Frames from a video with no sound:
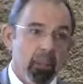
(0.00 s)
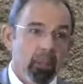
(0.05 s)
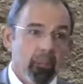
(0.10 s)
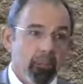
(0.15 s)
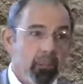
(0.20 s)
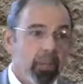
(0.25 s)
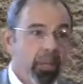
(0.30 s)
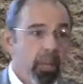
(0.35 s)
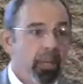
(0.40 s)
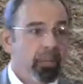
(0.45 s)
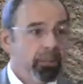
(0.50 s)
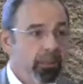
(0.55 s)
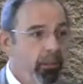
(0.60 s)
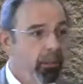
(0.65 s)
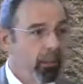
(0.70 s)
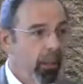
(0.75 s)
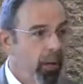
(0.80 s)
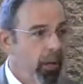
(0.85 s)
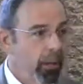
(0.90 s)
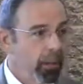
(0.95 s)
Bless her
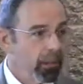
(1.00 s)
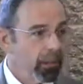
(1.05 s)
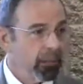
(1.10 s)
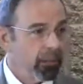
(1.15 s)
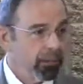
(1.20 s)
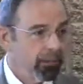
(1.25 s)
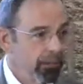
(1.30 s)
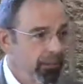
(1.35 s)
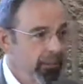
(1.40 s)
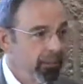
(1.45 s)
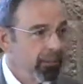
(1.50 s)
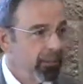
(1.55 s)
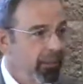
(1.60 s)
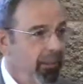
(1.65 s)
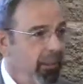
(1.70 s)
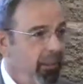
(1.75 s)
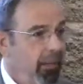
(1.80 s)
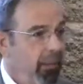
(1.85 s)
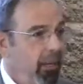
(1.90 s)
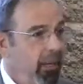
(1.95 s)
heart.
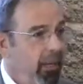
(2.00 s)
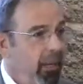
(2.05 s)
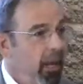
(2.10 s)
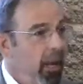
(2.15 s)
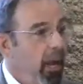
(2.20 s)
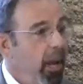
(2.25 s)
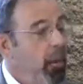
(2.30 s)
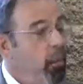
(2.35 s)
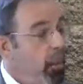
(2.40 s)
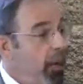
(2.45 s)
And